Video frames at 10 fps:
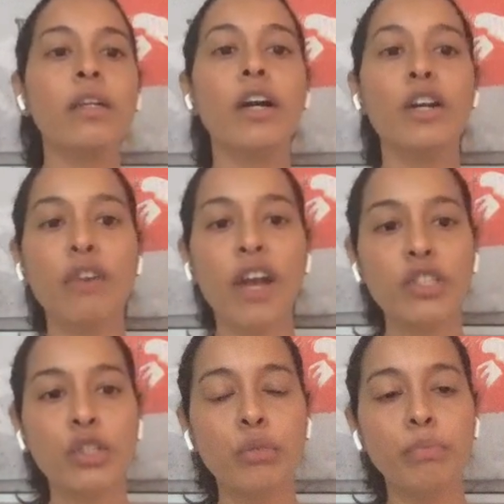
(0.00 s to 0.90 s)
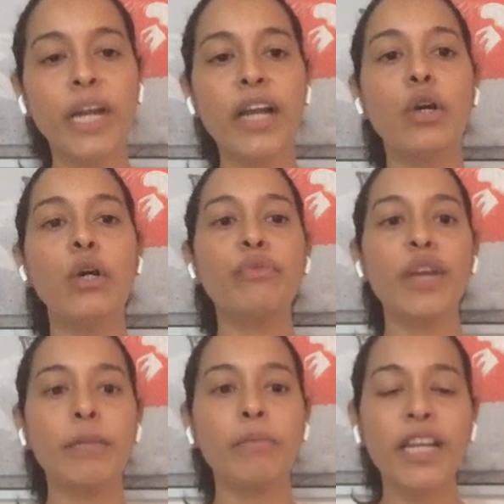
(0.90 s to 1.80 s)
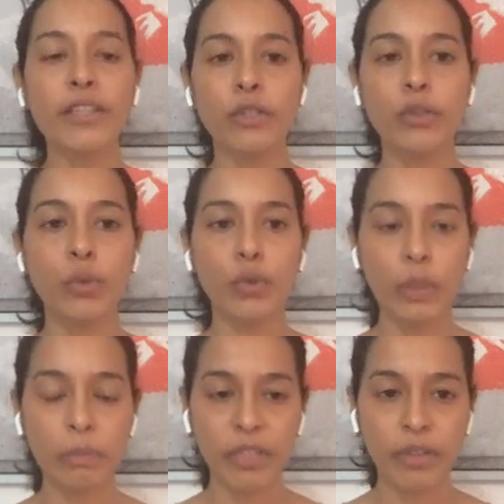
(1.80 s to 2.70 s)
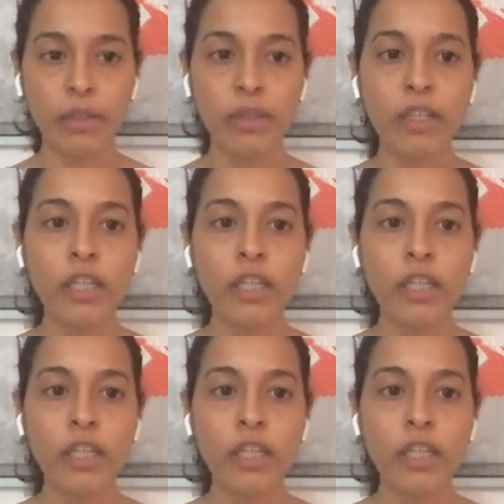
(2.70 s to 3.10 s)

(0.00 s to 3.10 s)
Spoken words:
a crash loop back off, and back into OM kill?